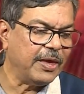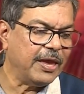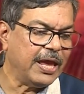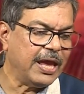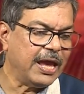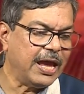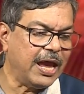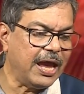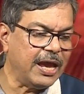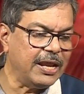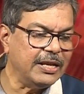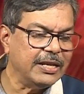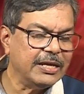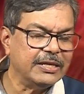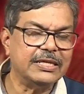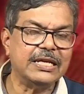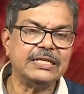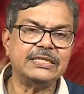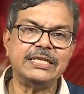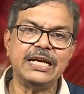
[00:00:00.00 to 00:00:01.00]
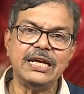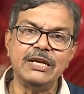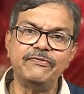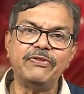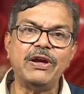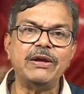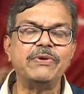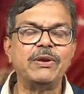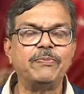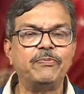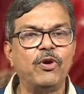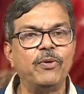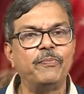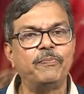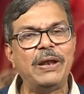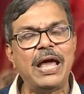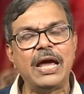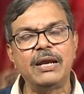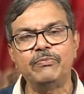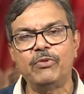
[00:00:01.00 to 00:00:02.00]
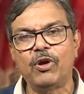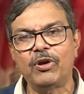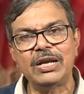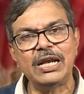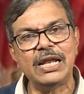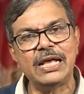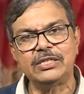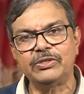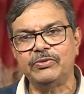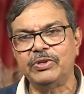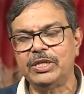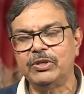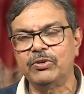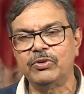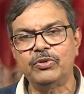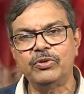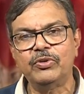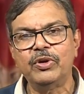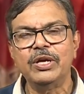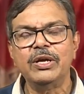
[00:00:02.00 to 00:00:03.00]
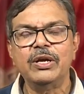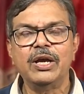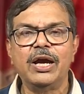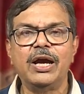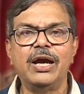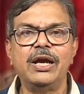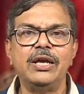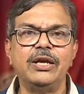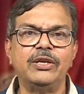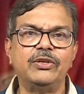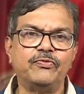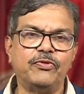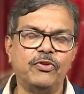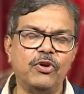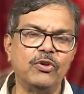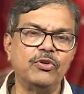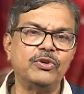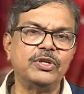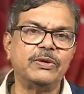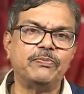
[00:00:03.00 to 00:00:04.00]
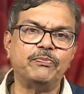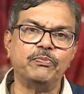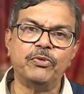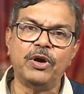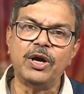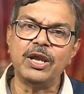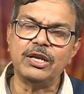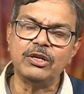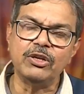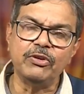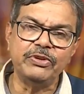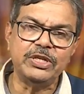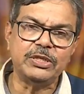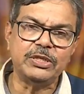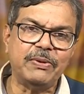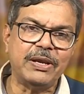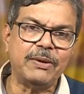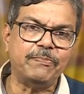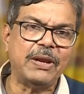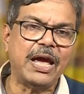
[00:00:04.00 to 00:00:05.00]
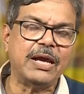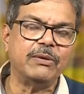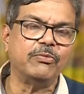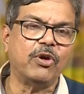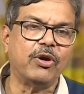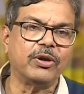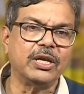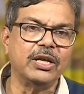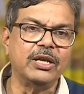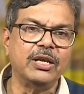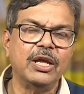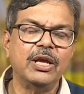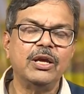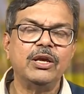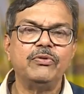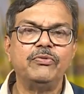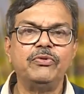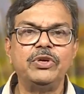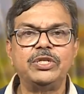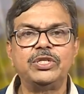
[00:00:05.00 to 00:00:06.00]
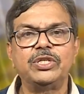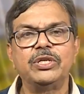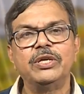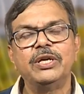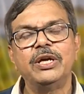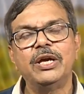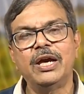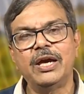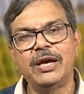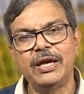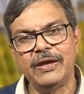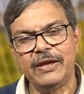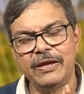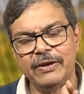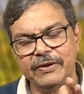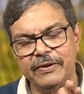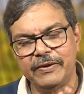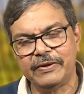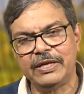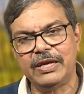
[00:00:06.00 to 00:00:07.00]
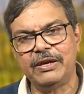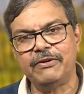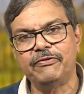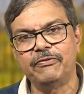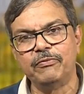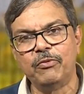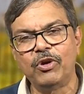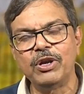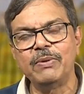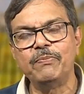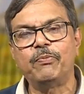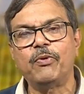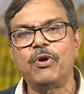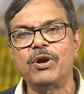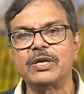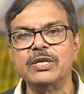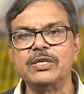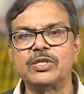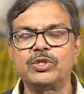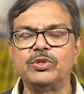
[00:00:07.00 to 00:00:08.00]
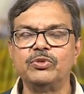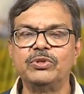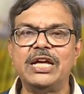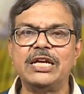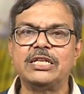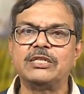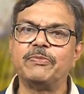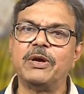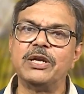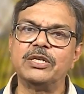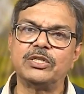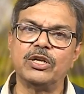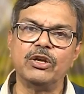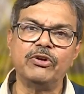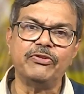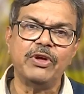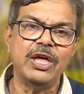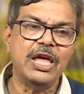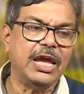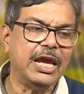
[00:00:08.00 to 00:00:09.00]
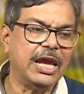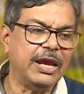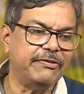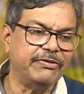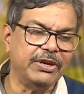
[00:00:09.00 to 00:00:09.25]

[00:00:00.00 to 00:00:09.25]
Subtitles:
and the second 5-year plan model, as we know, it followed the Mohalanovish plan model, which gave more importance to the expansion of heavy